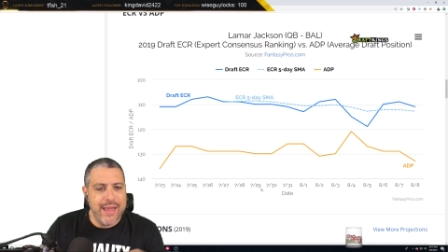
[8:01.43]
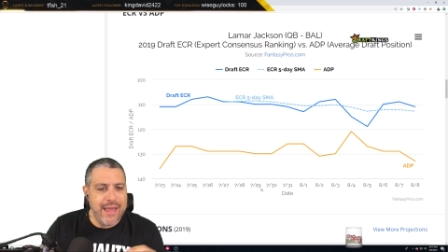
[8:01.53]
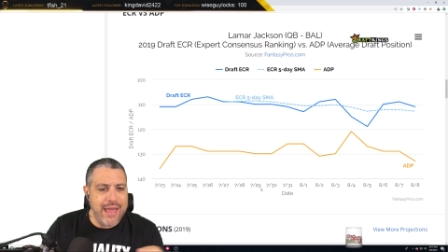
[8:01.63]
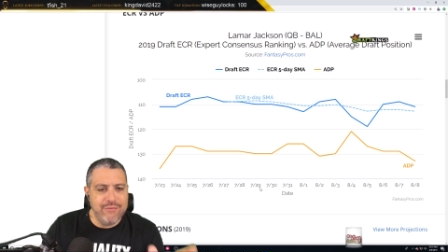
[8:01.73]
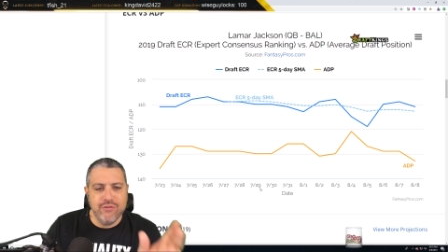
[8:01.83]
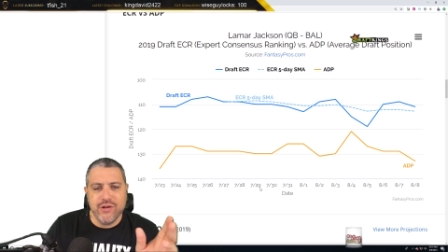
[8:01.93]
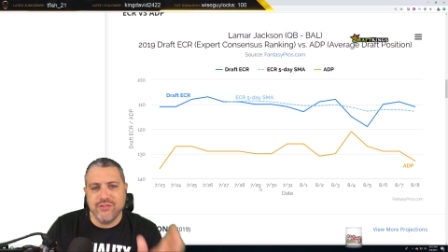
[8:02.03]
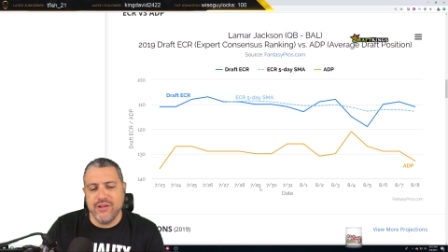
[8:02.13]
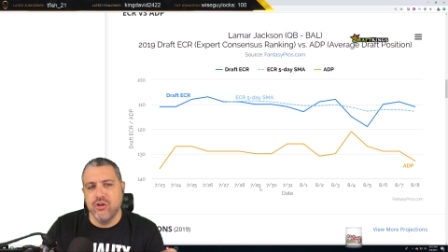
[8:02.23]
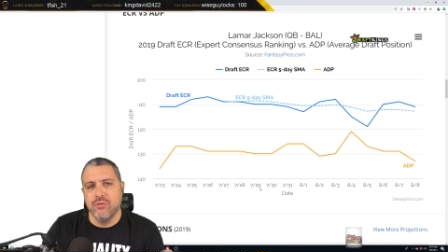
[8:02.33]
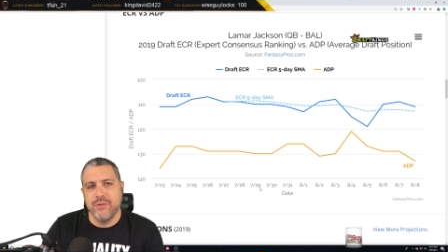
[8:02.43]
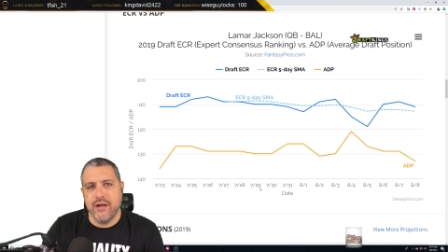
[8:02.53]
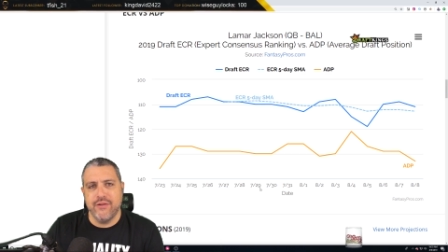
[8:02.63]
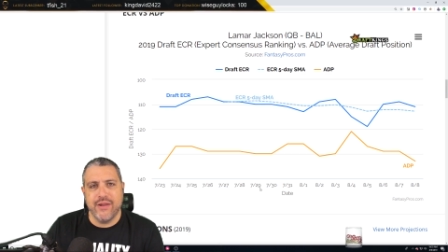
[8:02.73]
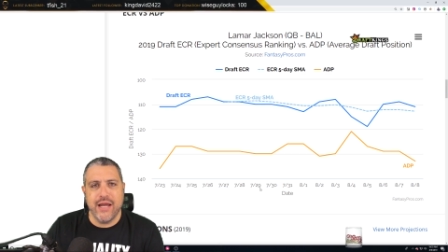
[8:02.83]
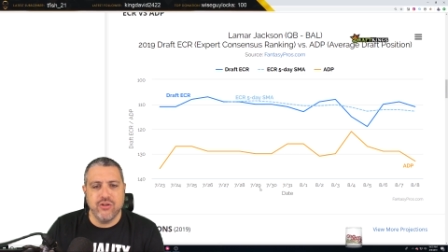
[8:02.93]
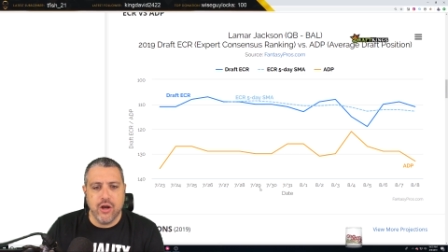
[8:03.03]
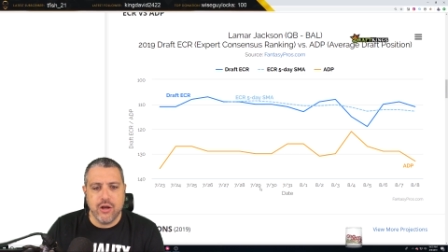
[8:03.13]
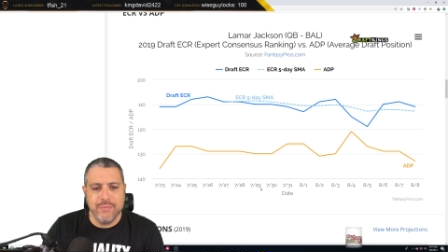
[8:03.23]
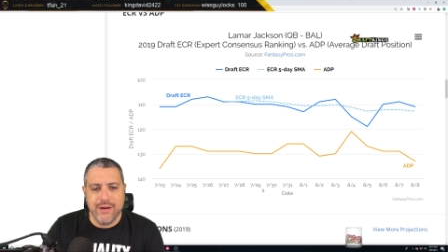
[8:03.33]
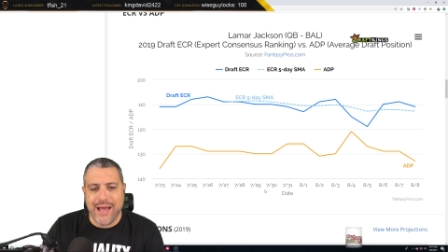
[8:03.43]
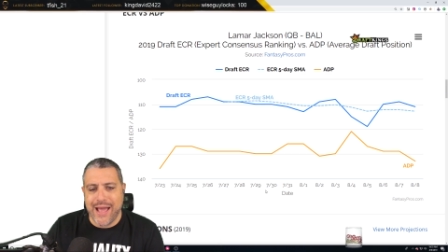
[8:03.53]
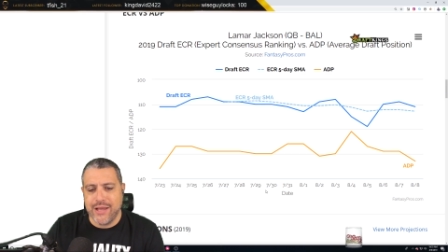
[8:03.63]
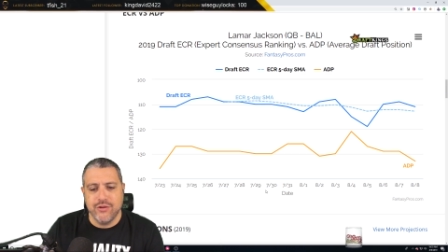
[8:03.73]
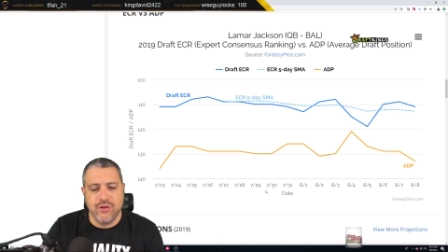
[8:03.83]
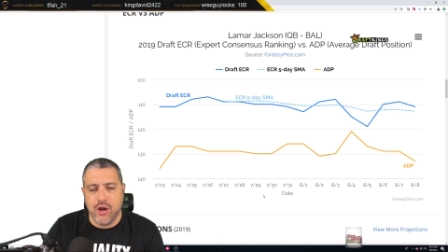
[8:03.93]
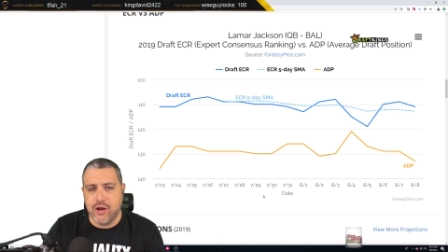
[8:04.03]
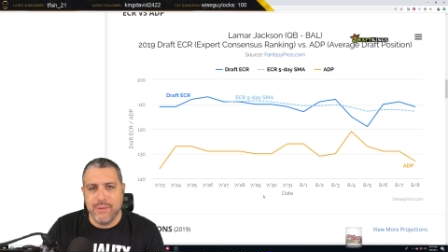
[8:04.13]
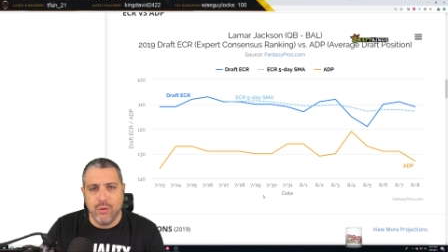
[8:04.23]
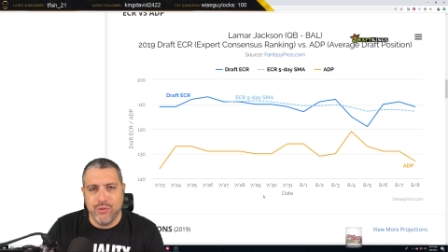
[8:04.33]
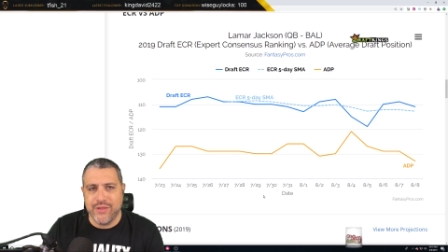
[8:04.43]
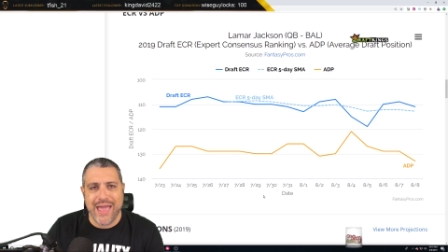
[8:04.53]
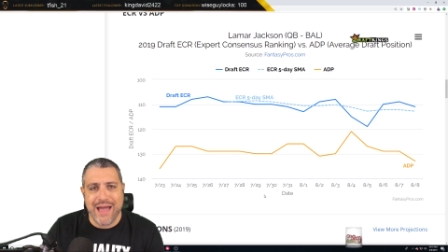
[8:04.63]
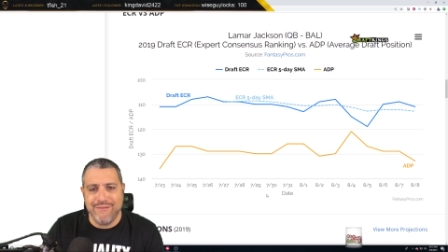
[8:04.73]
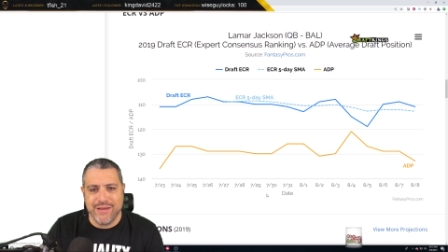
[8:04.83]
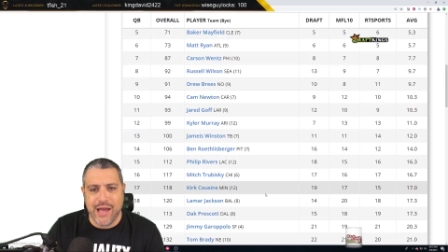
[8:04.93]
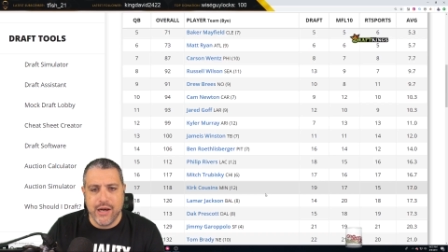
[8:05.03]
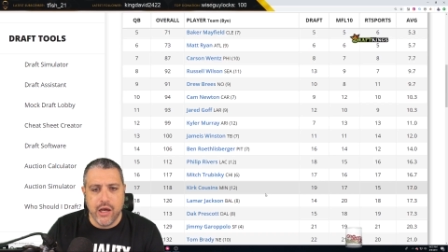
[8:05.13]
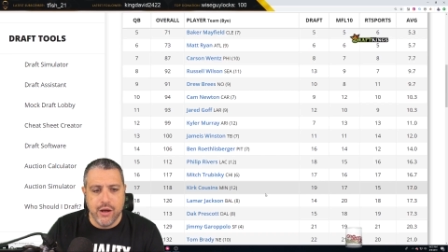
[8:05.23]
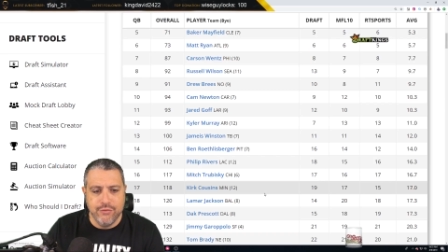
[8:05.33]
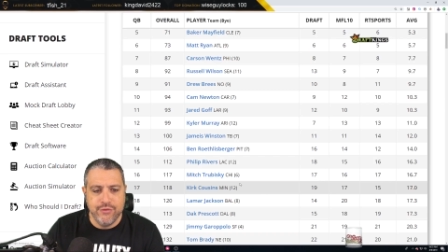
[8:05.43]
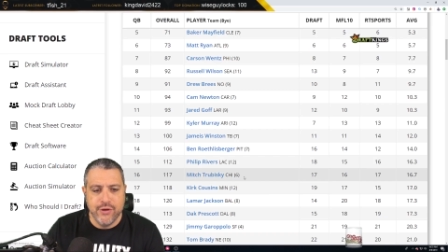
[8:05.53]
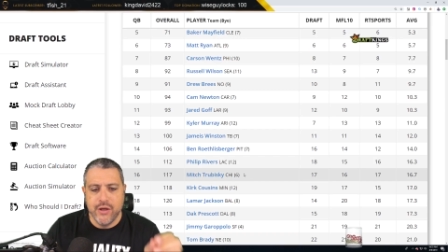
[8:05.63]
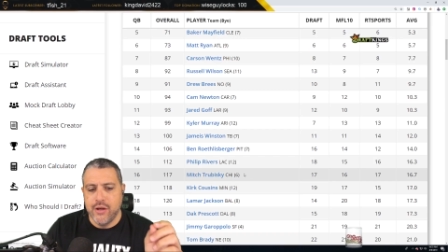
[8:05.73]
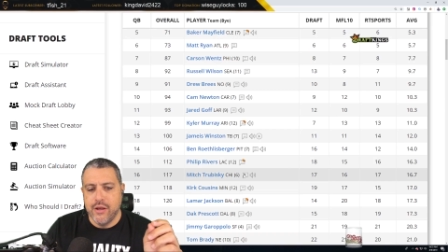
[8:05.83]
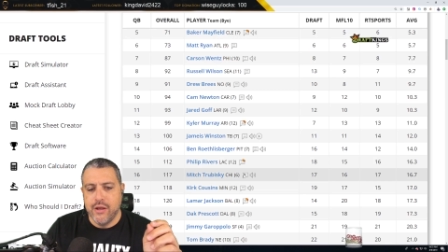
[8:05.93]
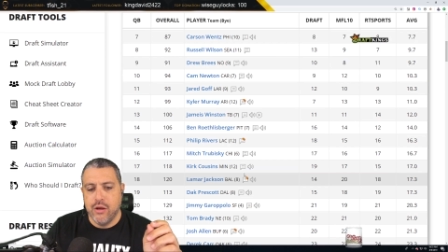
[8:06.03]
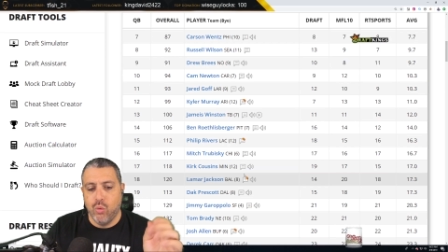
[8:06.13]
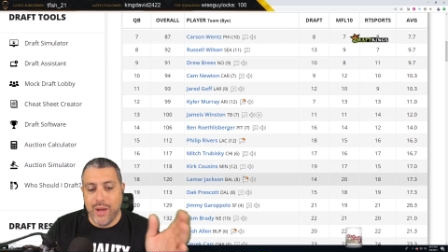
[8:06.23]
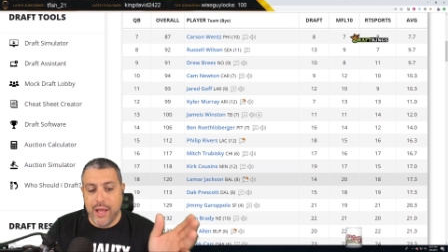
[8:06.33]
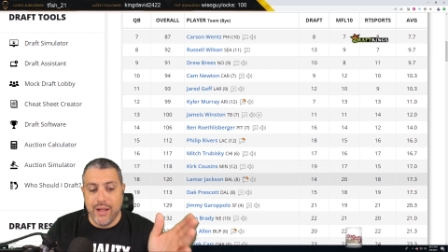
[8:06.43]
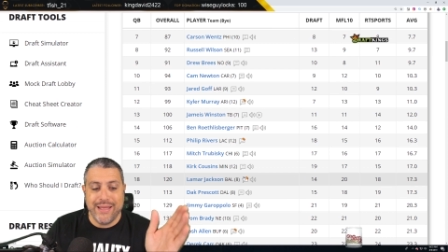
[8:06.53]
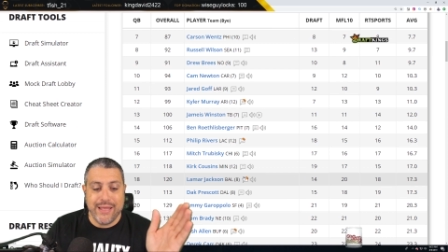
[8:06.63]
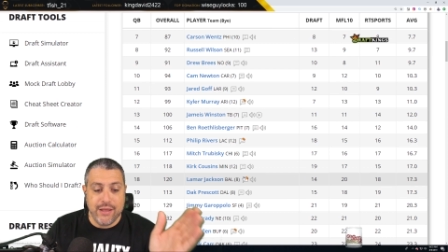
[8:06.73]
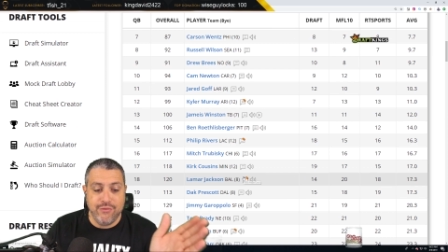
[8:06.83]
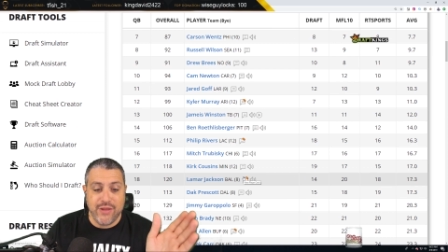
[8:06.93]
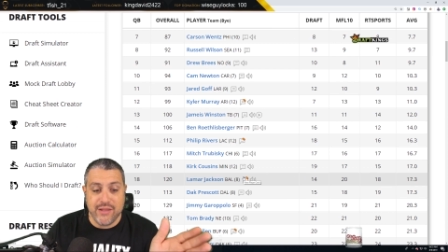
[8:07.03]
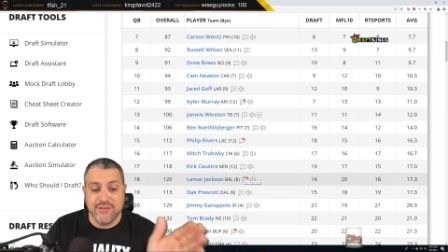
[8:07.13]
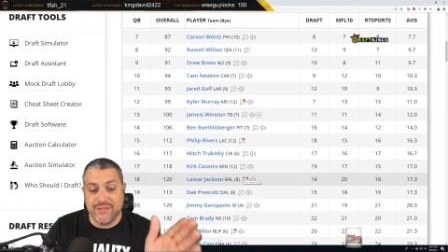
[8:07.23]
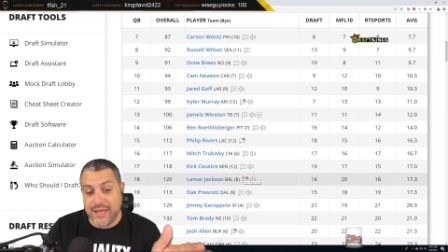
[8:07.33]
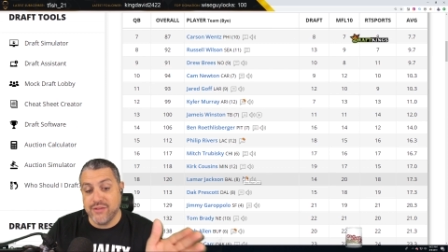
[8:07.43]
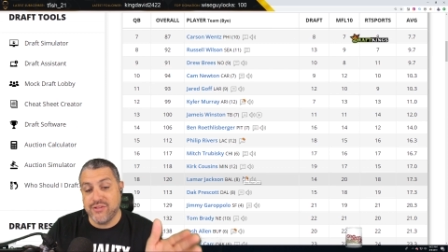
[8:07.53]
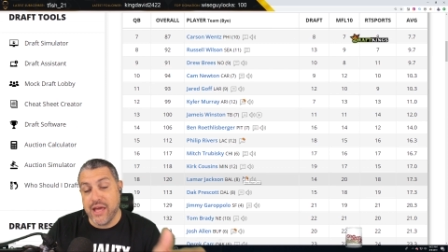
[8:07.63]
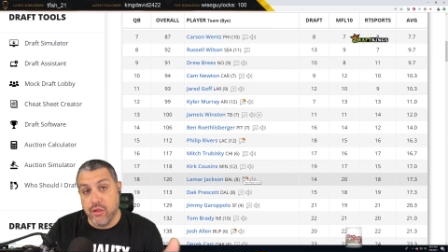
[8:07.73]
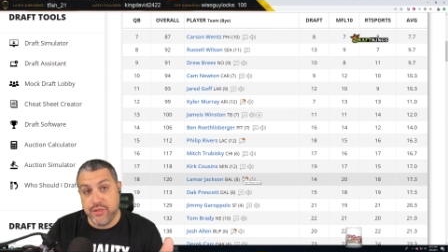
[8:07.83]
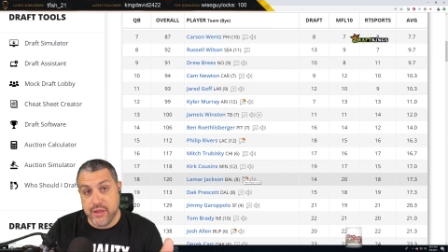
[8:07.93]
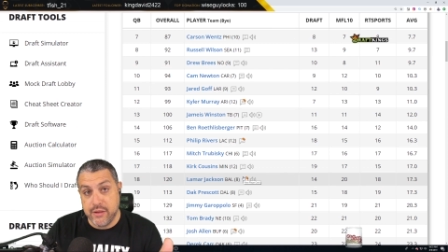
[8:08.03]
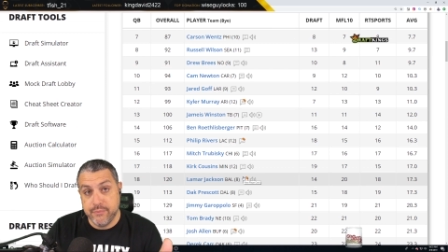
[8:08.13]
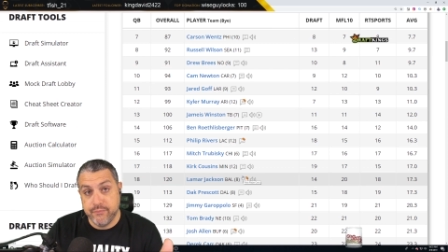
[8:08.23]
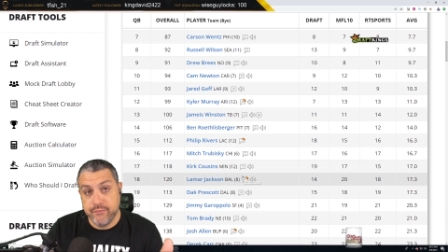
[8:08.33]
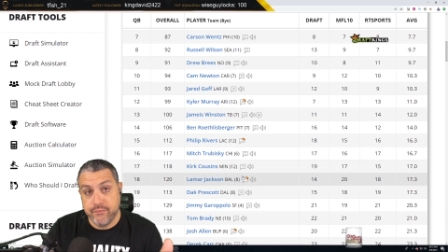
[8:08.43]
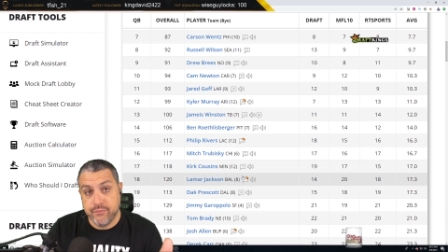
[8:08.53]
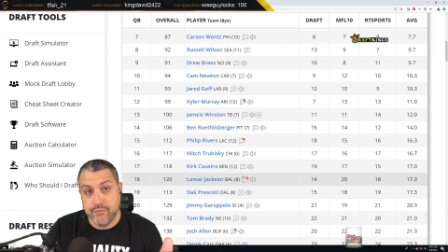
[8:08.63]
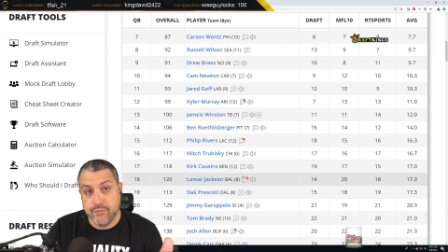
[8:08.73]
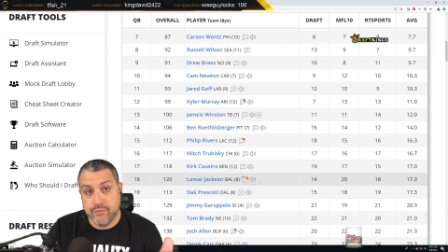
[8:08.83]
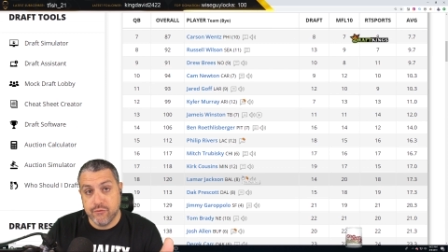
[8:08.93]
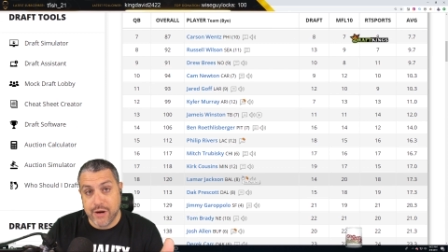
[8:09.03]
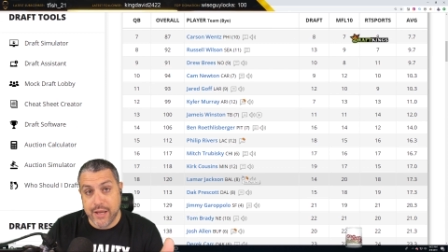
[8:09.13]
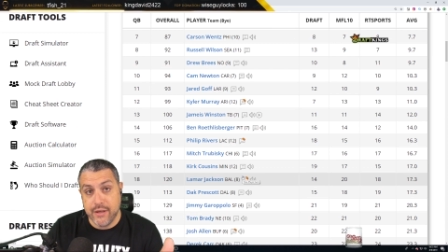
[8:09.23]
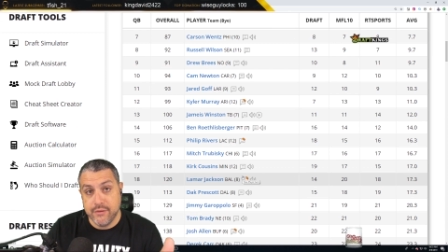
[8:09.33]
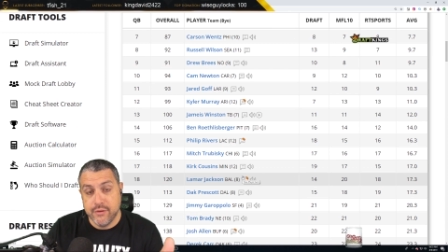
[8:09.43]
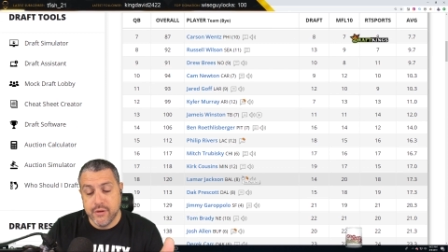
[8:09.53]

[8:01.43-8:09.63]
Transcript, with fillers: Every single player that I talk about, I could talk about with the caveat of, well, if he stays healthy, right?